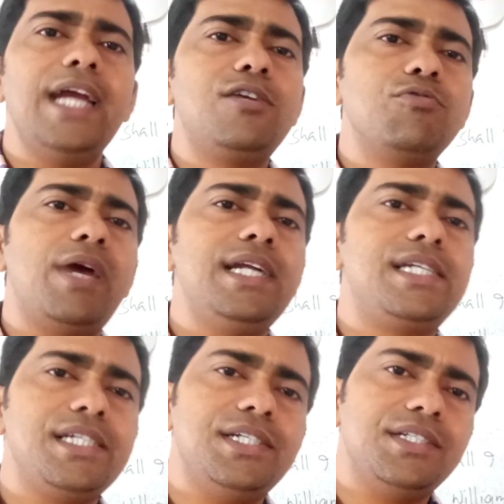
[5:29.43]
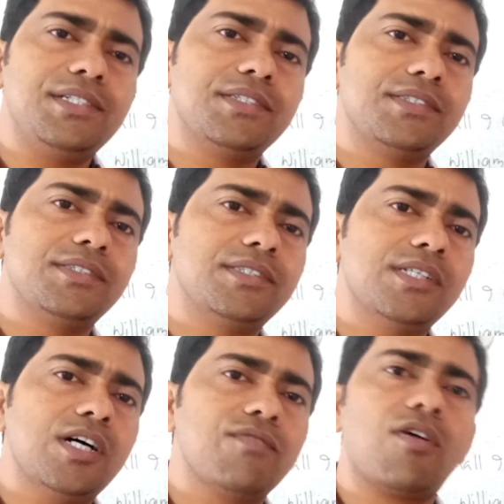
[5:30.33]
8 to 80,
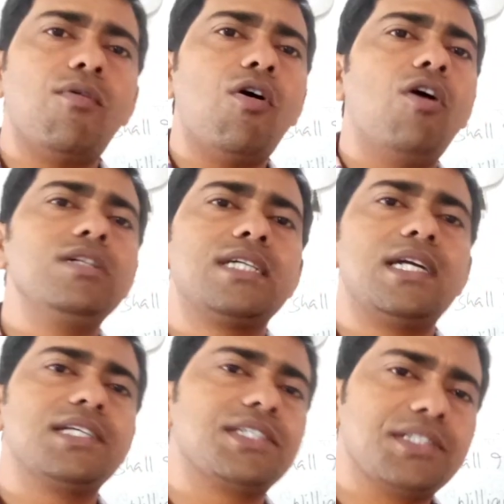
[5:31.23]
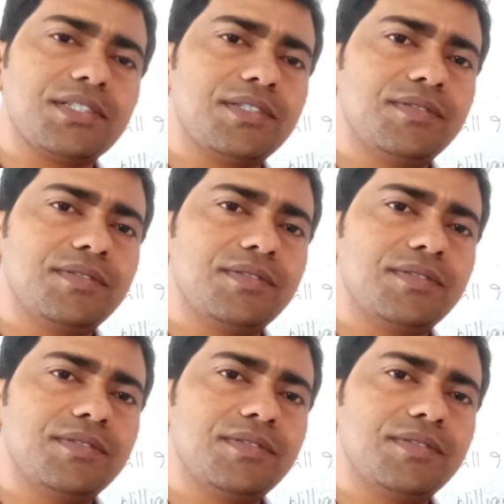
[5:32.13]
from all generations.